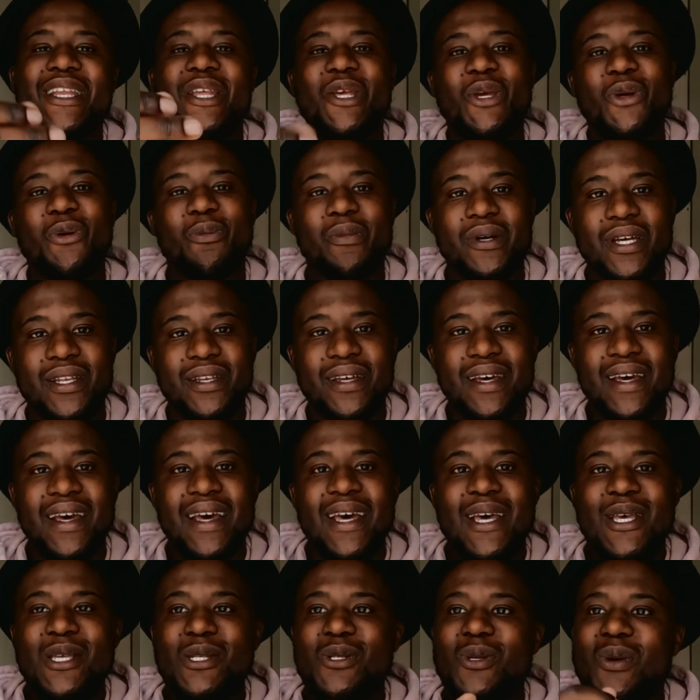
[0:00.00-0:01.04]
and humid.
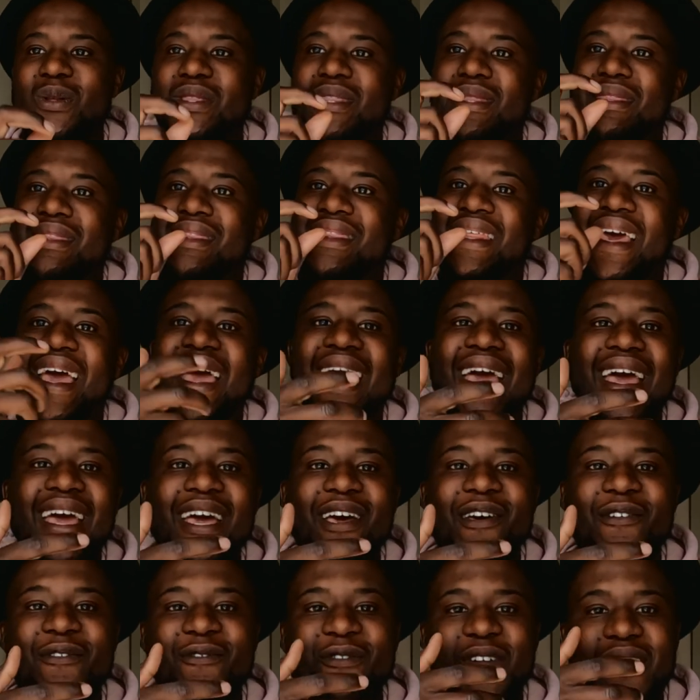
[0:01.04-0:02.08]
So the
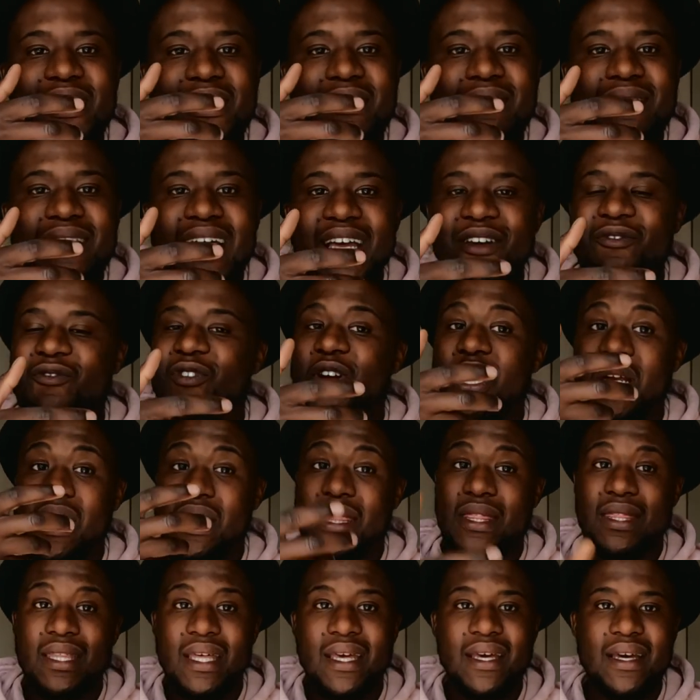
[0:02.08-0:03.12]
air felt like very
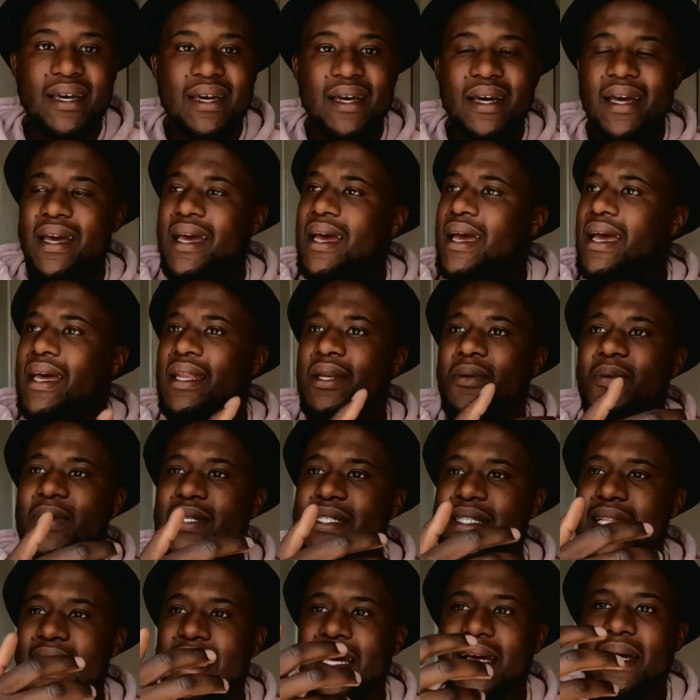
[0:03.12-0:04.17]
thick, and it
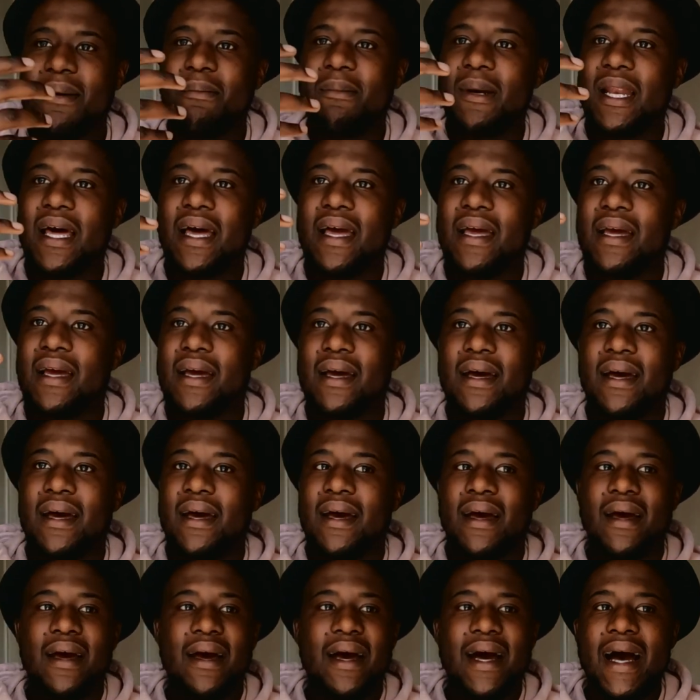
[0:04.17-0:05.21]
was like, I'm like,
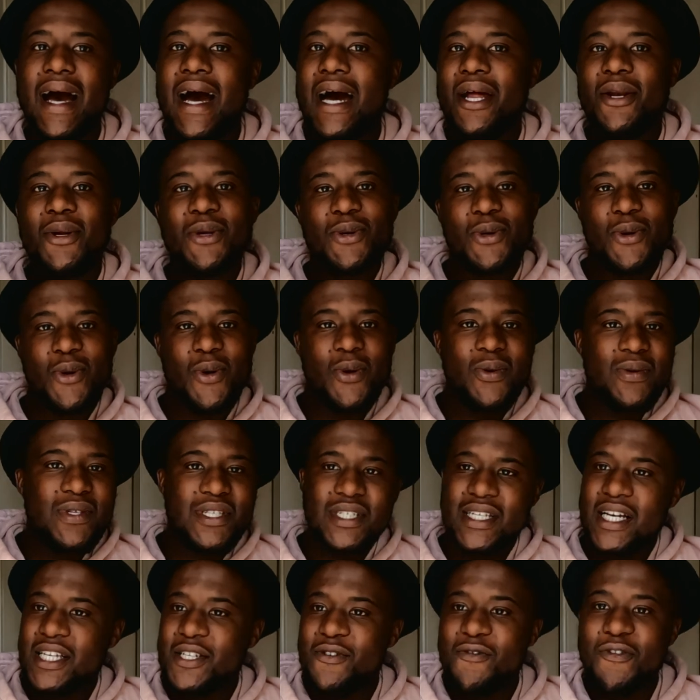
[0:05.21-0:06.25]
I don't know.
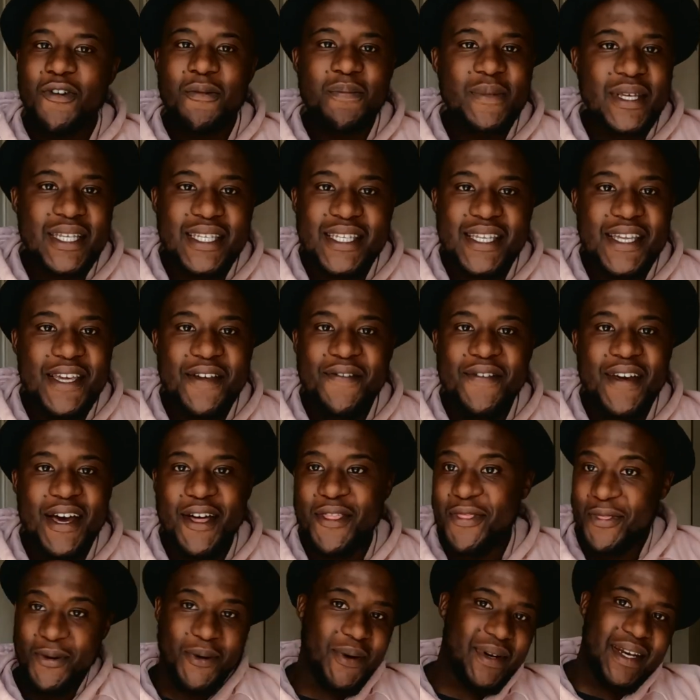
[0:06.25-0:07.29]
Judging from the TV,
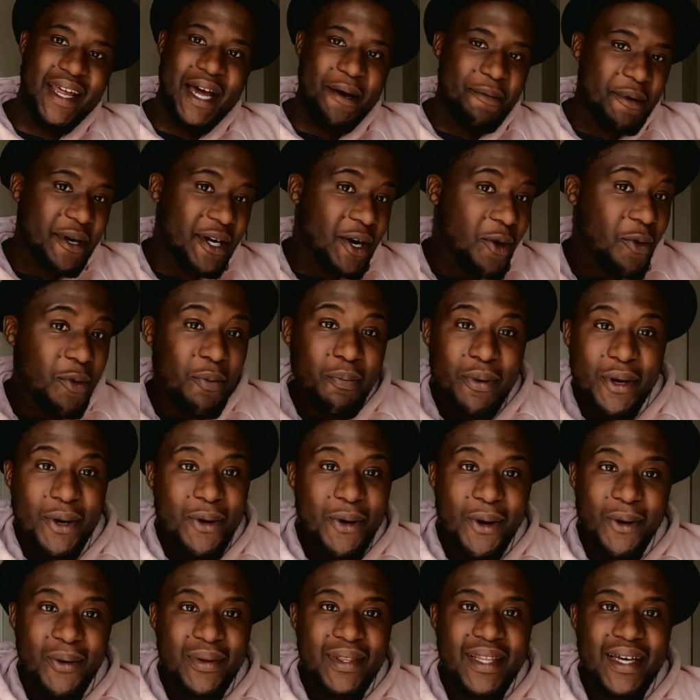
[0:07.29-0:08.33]
I thought America would be
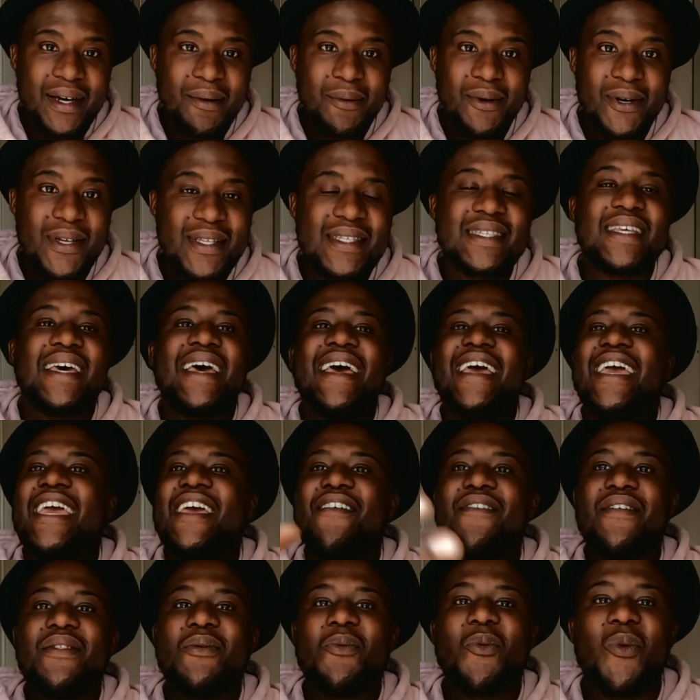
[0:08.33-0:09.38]
colder, because
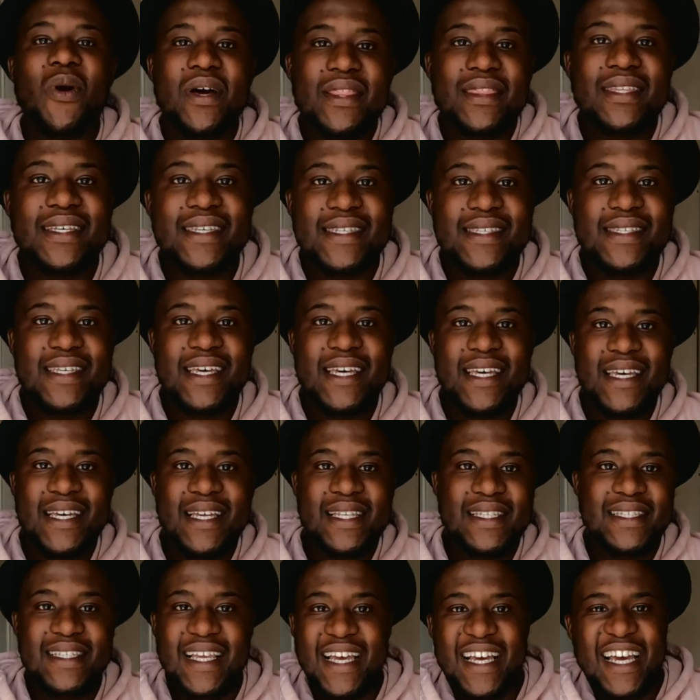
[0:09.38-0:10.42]
even what they
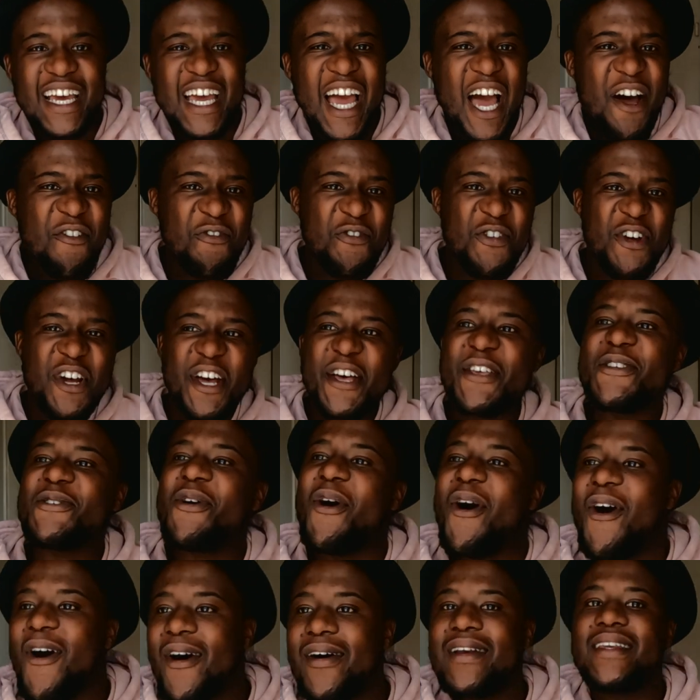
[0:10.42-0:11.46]
say, like, Africa is
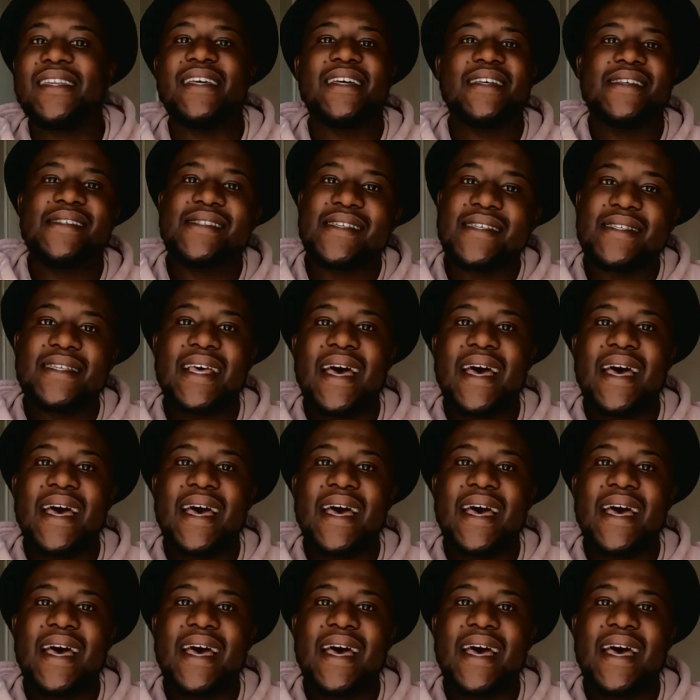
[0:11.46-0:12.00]
hot, this.